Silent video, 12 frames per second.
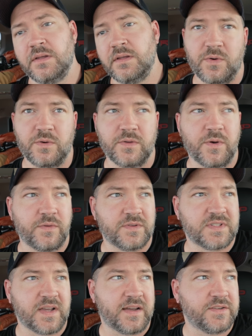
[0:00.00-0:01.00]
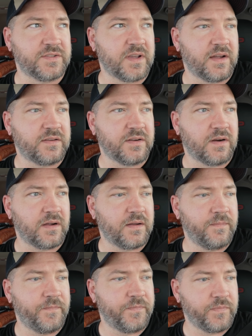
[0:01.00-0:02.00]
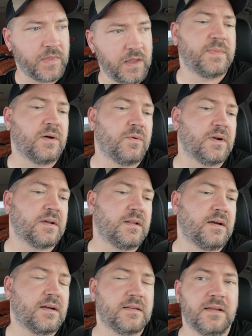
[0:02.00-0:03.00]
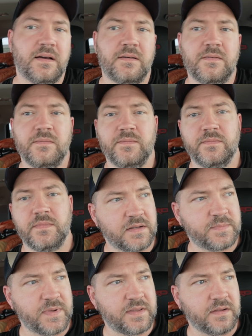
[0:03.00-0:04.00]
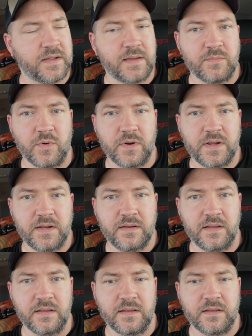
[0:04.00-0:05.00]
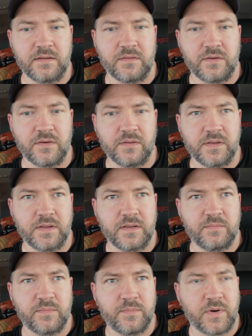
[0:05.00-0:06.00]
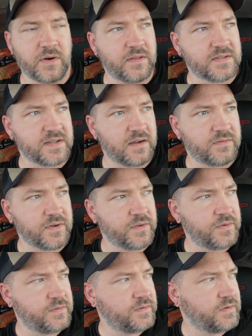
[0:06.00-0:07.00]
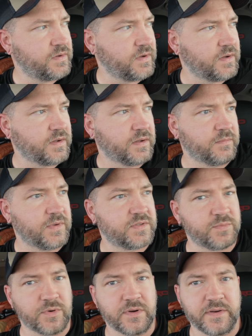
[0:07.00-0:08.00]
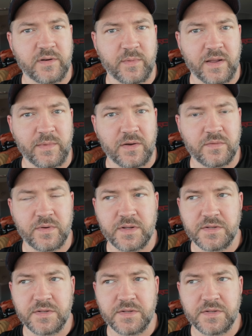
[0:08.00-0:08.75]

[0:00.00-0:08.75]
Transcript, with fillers: The whole northern sky just got dark. It's about 1 o'clock now. I spent the late morning and early part of this afternoon um, exploring a nearby mountain